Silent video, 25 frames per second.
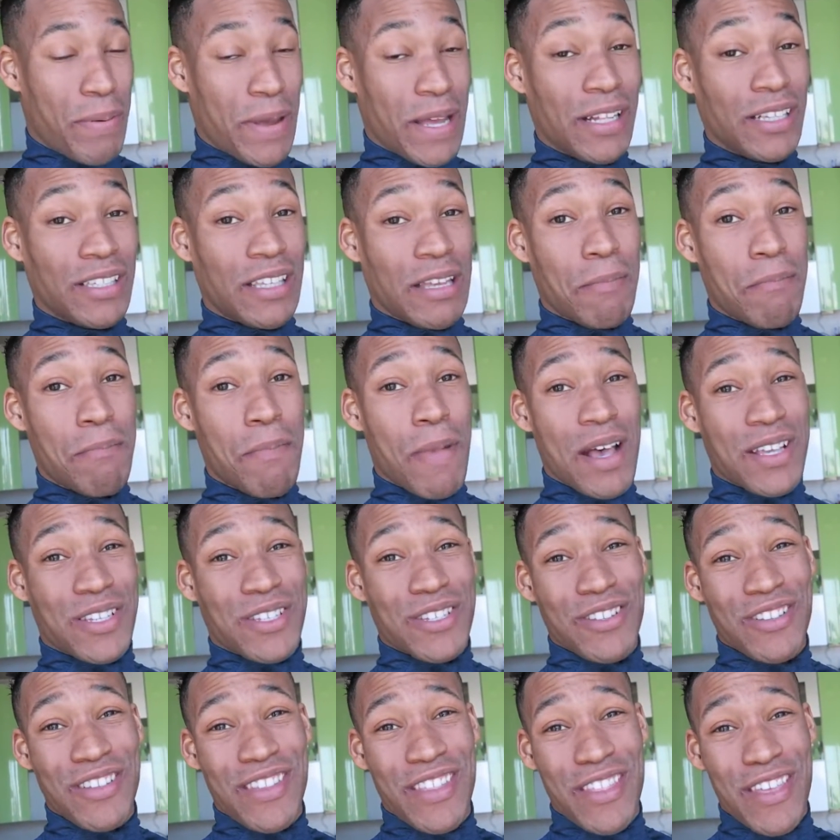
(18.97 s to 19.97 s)
building
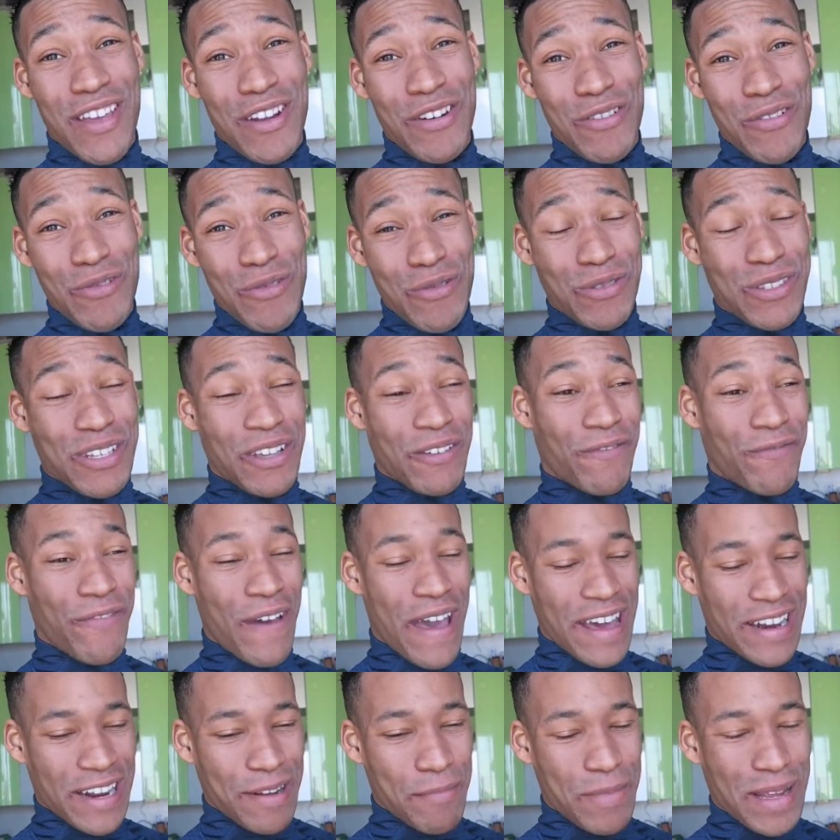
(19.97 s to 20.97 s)
muscle, and then losing
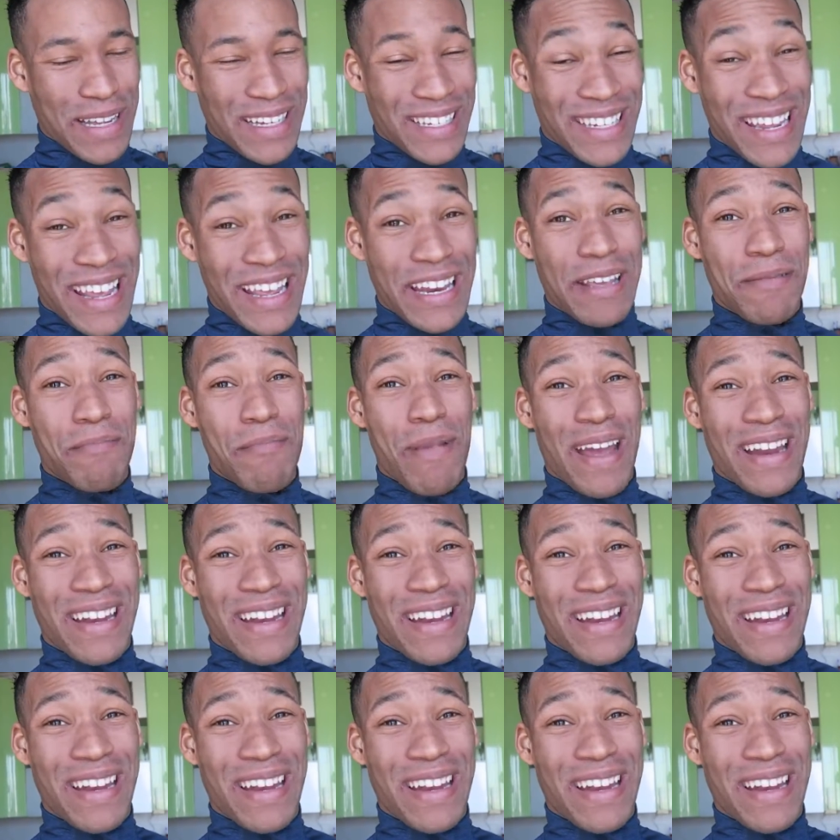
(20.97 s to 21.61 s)
fat and maintaining